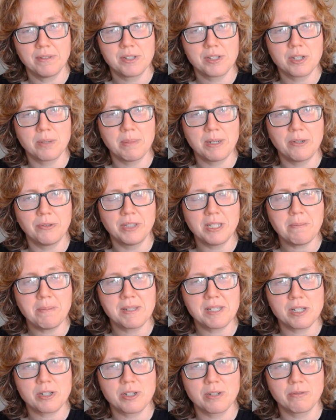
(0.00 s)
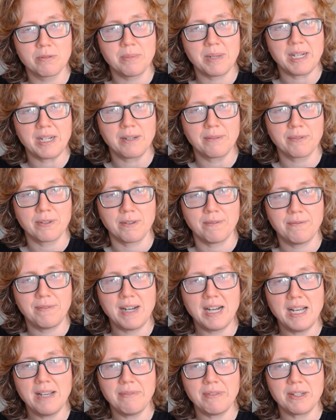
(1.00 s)
So my only position remaining for a
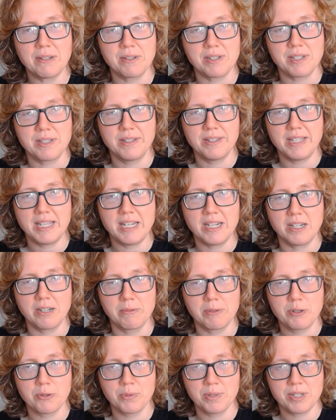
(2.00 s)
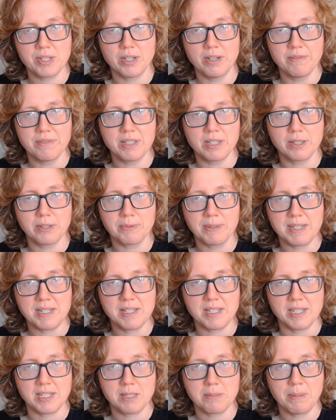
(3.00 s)
5 here is there, which resolves the 3,
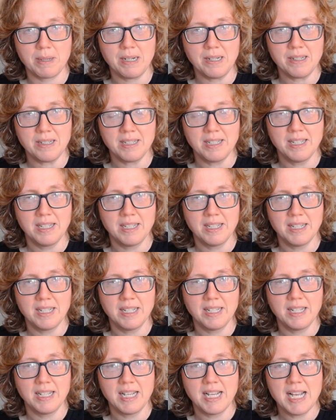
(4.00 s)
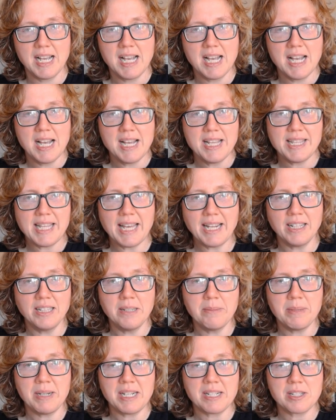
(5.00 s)
6 pair. That
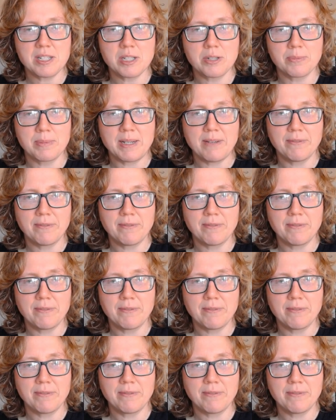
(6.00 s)
eliminates 3